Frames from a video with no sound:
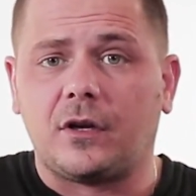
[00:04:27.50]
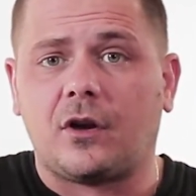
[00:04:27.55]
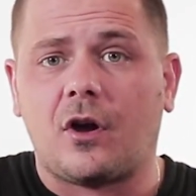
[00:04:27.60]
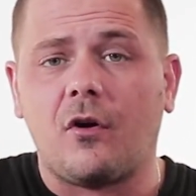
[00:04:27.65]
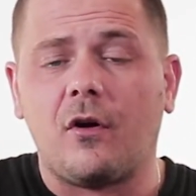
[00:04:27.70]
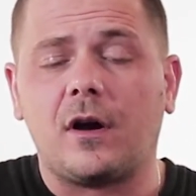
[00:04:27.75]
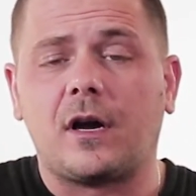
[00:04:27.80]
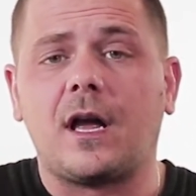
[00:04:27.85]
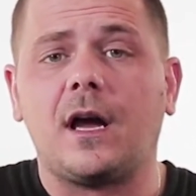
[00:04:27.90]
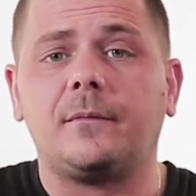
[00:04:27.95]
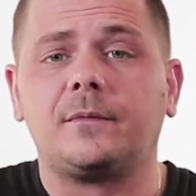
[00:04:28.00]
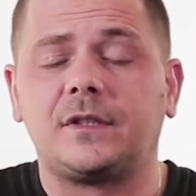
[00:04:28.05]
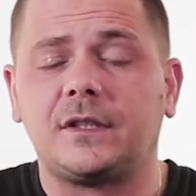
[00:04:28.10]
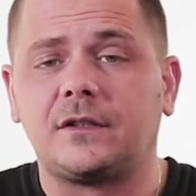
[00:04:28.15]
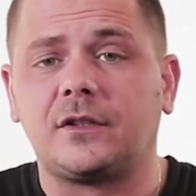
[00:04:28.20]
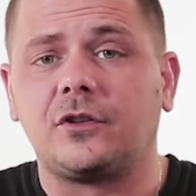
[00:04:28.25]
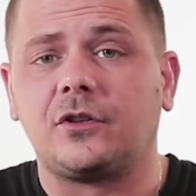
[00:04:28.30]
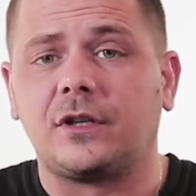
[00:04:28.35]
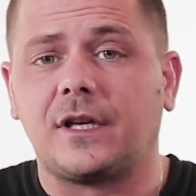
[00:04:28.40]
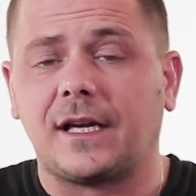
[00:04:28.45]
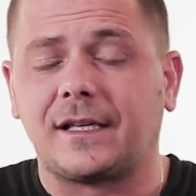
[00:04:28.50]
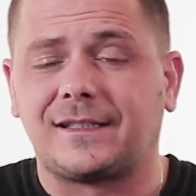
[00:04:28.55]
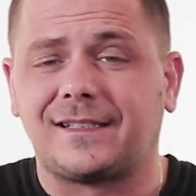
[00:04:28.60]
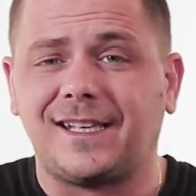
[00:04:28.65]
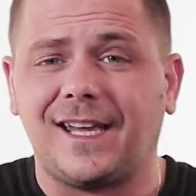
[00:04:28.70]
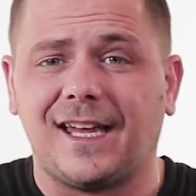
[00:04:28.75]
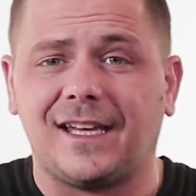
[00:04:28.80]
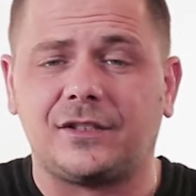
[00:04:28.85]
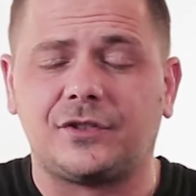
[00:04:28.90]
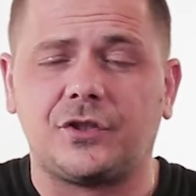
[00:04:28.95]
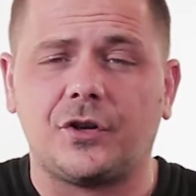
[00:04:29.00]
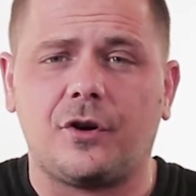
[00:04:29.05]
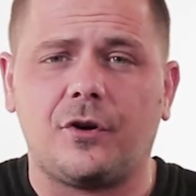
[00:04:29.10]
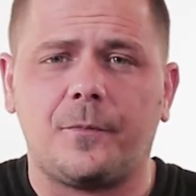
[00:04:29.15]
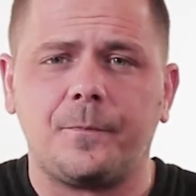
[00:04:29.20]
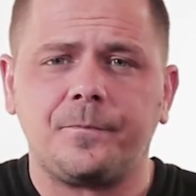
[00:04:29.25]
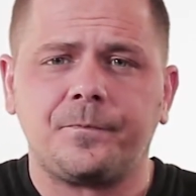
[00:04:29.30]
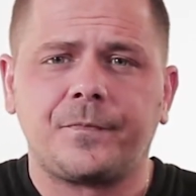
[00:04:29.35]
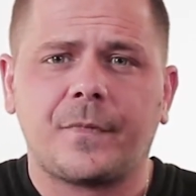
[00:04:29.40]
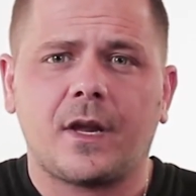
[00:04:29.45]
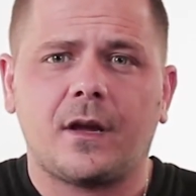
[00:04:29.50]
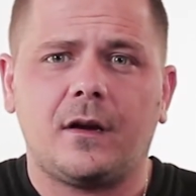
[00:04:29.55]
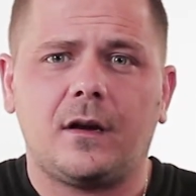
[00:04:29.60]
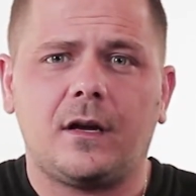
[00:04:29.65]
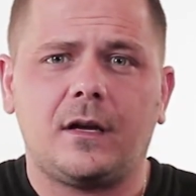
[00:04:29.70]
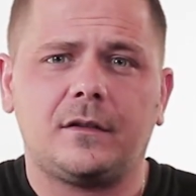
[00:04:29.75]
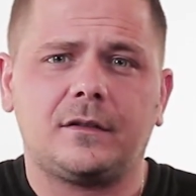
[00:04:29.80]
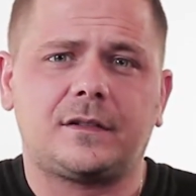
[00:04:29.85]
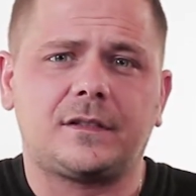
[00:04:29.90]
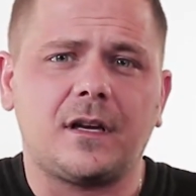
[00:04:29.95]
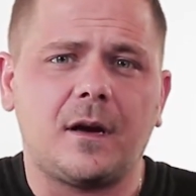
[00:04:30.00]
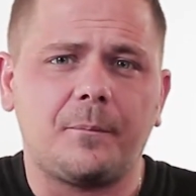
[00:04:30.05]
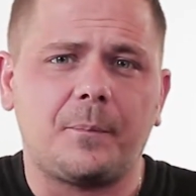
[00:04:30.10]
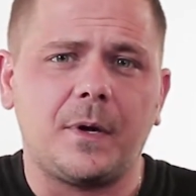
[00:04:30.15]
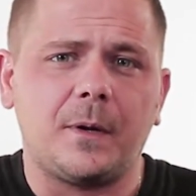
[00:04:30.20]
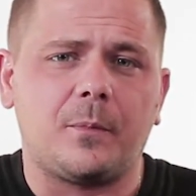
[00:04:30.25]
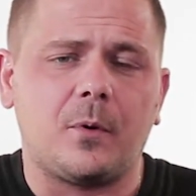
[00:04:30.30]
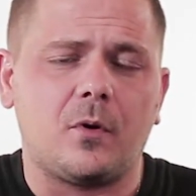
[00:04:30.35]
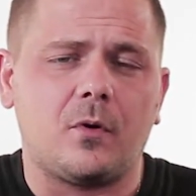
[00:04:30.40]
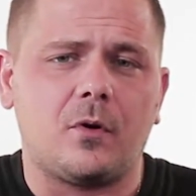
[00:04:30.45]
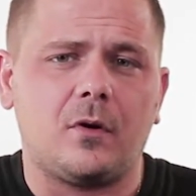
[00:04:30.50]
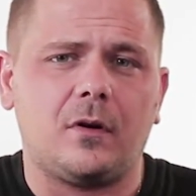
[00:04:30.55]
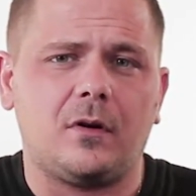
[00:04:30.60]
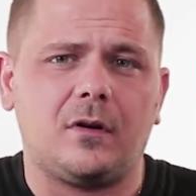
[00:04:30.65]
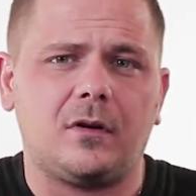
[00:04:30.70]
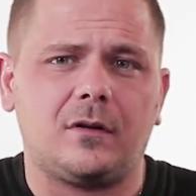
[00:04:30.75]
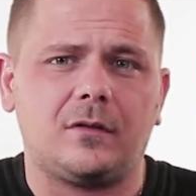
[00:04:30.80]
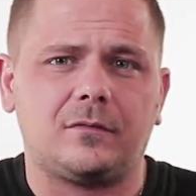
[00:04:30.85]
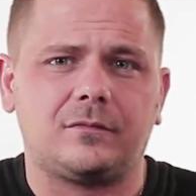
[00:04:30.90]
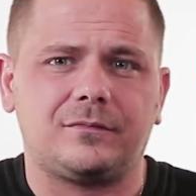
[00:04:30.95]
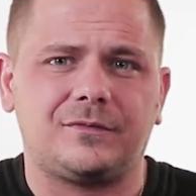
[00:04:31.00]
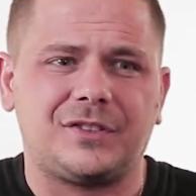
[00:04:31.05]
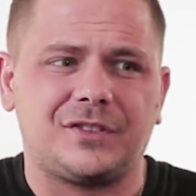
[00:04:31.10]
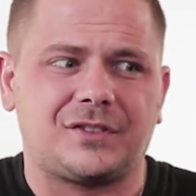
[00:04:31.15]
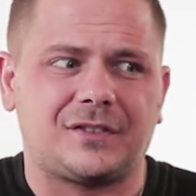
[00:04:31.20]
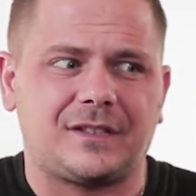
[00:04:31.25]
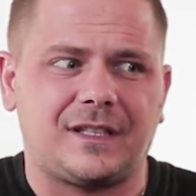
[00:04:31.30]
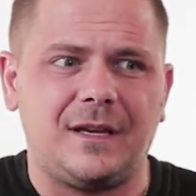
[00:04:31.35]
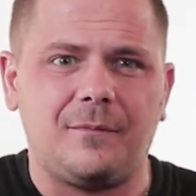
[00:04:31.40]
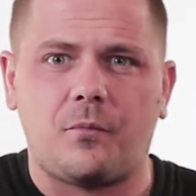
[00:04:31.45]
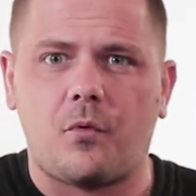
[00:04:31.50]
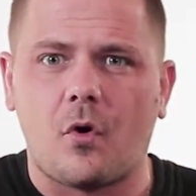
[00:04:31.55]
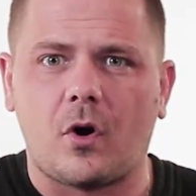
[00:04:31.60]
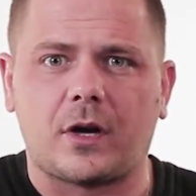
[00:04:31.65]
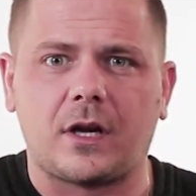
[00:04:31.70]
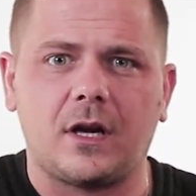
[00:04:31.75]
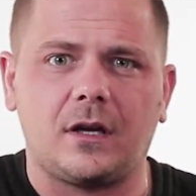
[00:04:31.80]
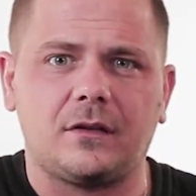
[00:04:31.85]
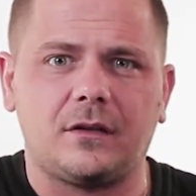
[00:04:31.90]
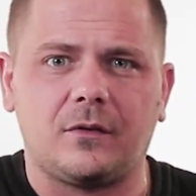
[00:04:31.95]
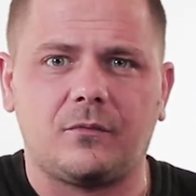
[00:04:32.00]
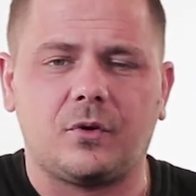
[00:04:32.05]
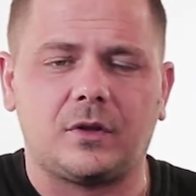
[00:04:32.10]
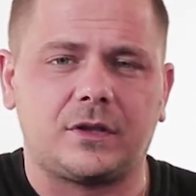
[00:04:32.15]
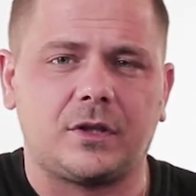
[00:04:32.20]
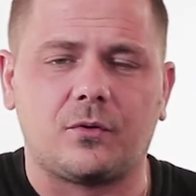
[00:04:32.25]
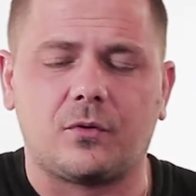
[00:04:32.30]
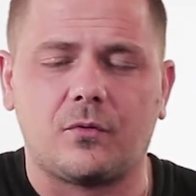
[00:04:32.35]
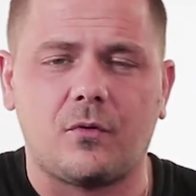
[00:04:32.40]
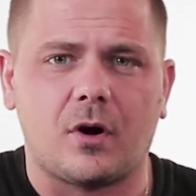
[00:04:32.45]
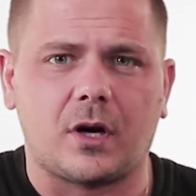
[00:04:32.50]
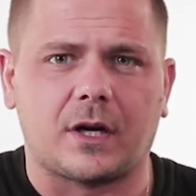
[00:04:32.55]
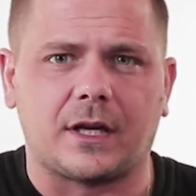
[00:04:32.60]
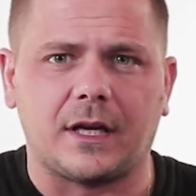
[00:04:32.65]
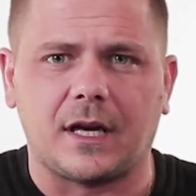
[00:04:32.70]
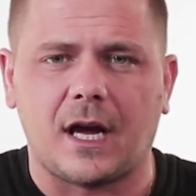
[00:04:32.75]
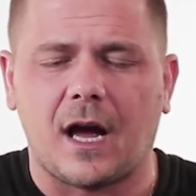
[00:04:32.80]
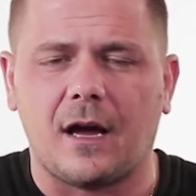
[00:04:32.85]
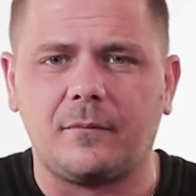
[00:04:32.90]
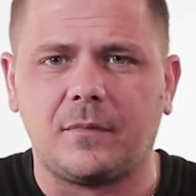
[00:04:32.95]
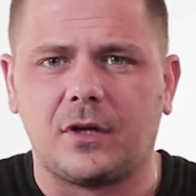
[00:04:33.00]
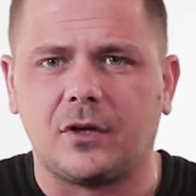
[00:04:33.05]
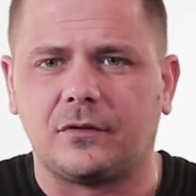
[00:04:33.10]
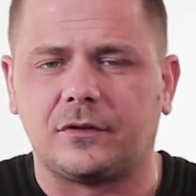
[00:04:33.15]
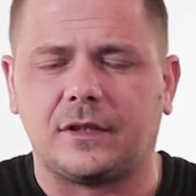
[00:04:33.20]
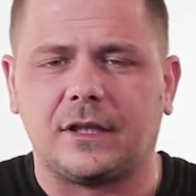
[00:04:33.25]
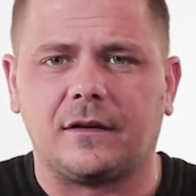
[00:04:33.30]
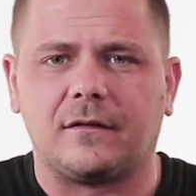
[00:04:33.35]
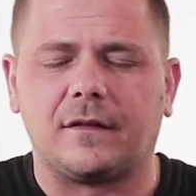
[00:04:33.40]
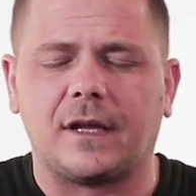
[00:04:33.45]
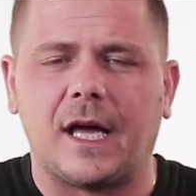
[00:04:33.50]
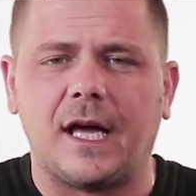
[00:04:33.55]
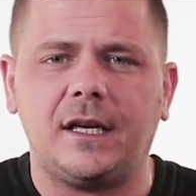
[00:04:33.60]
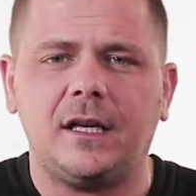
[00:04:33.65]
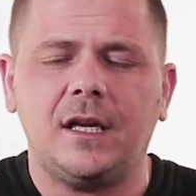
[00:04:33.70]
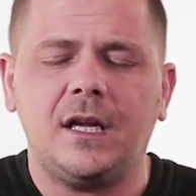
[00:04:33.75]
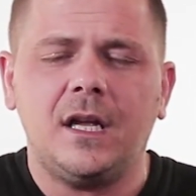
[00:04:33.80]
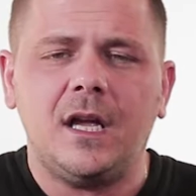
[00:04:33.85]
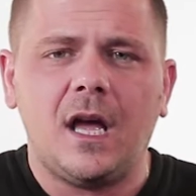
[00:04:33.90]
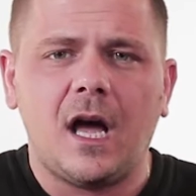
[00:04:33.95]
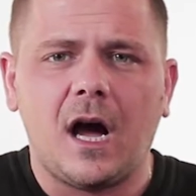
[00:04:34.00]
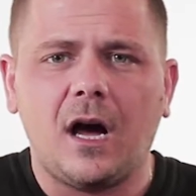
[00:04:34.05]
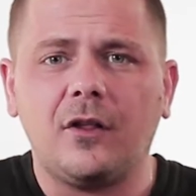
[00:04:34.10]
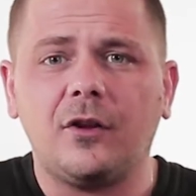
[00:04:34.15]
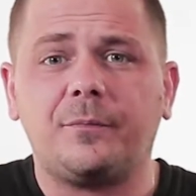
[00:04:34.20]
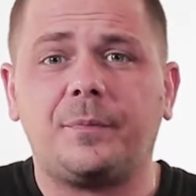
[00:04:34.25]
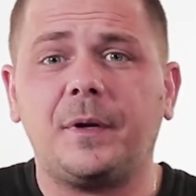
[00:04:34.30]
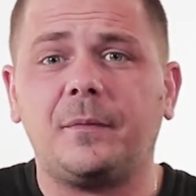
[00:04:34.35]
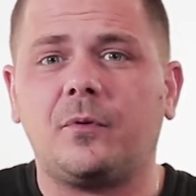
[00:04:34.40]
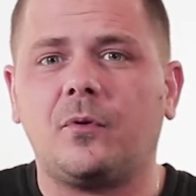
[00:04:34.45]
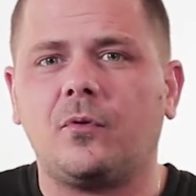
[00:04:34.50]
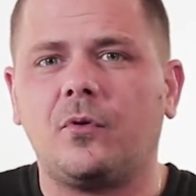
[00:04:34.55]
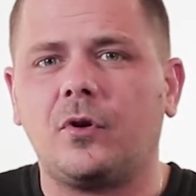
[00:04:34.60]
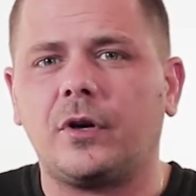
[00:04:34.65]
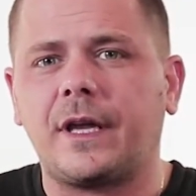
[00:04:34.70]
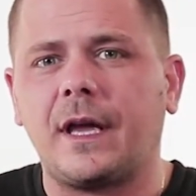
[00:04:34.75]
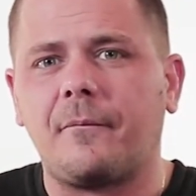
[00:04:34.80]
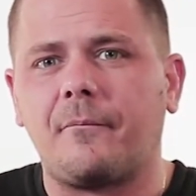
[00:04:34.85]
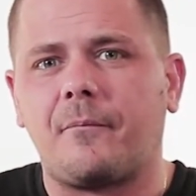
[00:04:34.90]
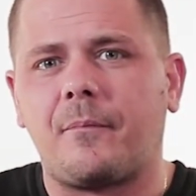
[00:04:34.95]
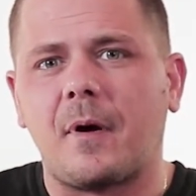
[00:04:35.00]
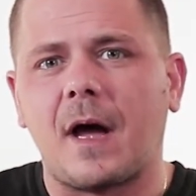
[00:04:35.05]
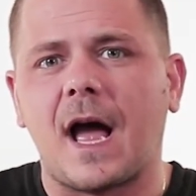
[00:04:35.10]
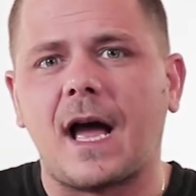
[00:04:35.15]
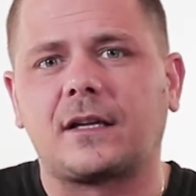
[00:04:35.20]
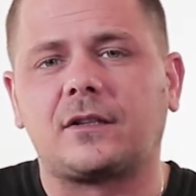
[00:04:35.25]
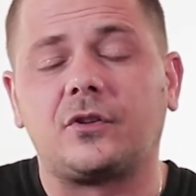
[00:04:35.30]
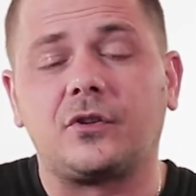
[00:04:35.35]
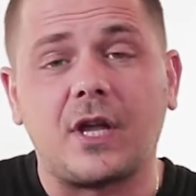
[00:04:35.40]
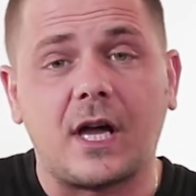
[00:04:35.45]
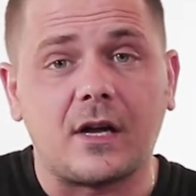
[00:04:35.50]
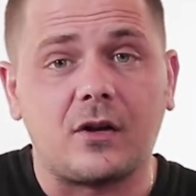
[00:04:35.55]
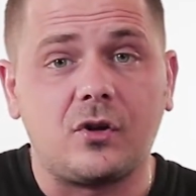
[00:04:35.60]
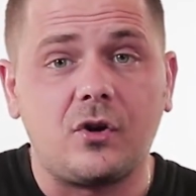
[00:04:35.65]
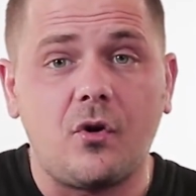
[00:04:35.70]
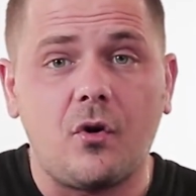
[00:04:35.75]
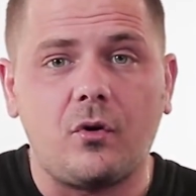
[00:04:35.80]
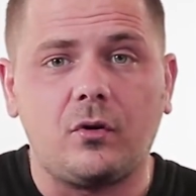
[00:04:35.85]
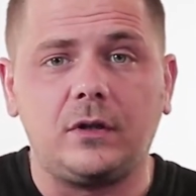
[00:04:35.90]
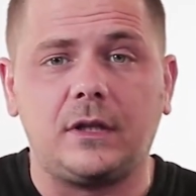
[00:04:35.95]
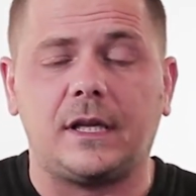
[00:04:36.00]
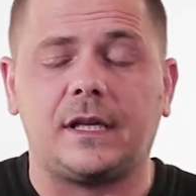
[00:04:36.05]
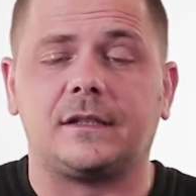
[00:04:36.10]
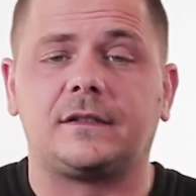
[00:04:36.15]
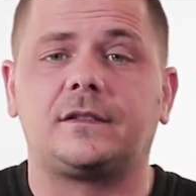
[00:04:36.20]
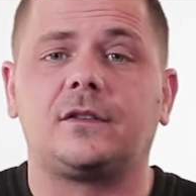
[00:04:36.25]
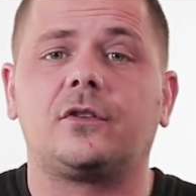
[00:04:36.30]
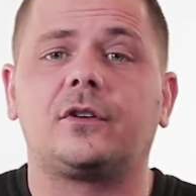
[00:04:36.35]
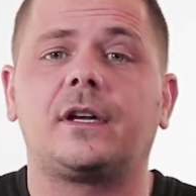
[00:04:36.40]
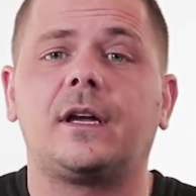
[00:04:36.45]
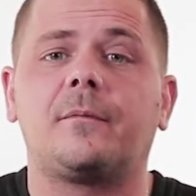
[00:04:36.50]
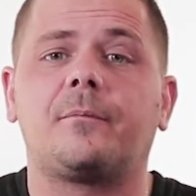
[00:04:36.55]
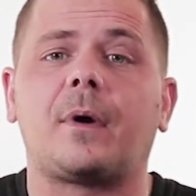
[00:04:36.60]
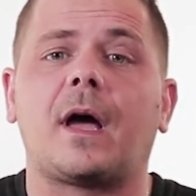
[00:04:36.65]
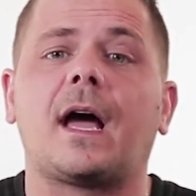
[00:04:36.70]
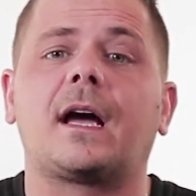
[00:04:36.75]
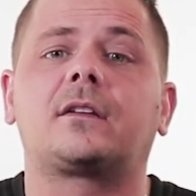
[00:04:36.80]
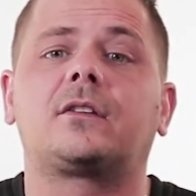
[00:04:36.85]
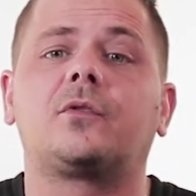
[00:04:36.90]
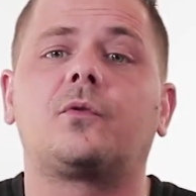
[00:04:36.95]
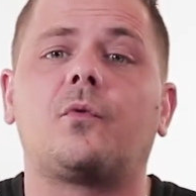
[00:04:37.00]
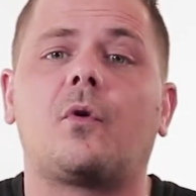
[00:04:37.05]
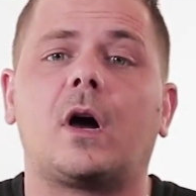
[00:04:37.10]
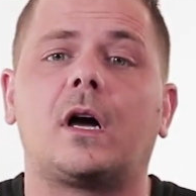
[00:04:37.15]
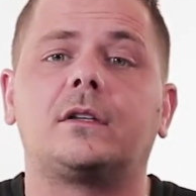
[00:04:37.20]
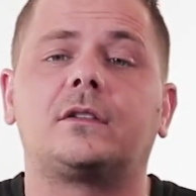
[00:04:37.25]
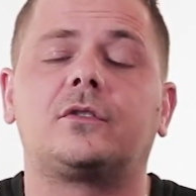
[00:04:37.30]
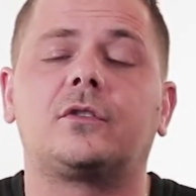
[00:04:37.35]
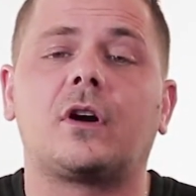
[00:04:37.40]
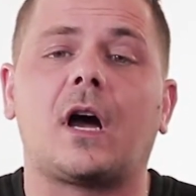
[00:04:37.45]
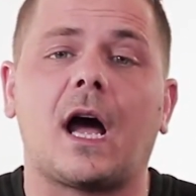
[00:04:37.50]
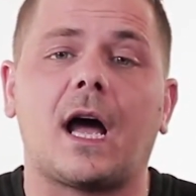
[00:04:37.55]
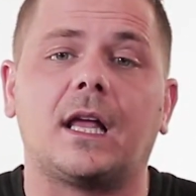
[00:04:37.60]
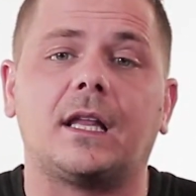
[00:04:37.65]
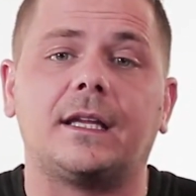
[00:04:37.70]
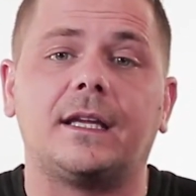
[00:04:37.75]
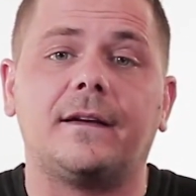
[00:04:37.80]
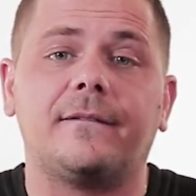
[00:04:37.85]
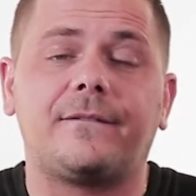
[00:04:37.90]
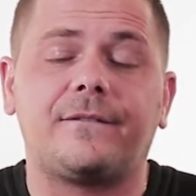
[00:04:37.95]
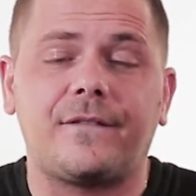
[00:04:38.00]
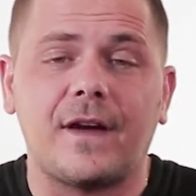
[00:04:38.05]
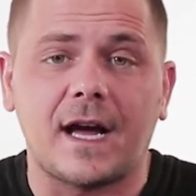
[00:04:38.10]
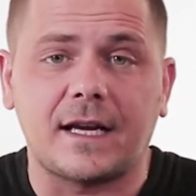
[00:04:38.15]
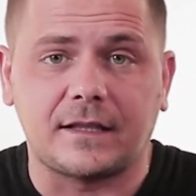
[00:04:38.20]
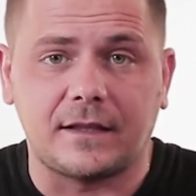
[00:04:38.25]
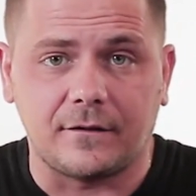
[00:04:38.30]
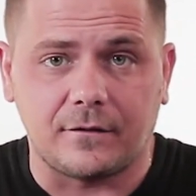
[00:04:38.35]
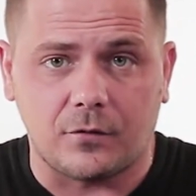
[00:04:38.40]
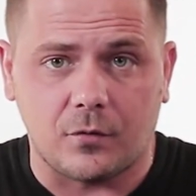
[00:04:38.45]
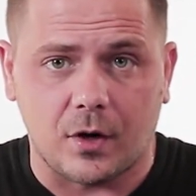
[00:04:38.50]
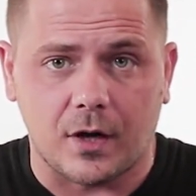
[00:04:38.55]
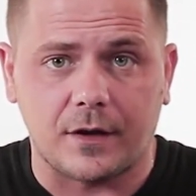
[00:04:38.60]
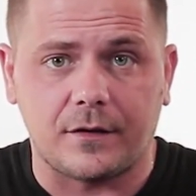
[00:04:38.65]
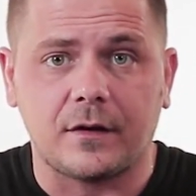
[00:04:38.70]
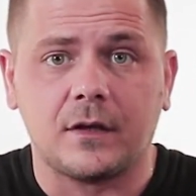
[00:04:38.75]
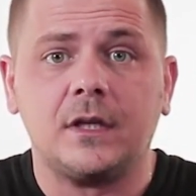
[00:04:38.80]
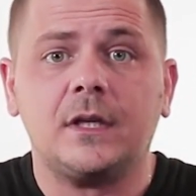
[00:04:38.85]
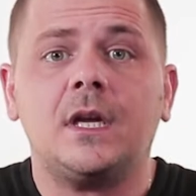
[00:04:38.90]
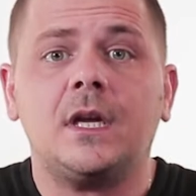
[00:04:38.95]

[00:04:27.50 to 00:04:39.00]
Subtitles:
comes into your next day. So some people will just keep working on what they were working. I'm guilty of that. Other people will get back to that goal list. They'll get back to what they're highly effective with.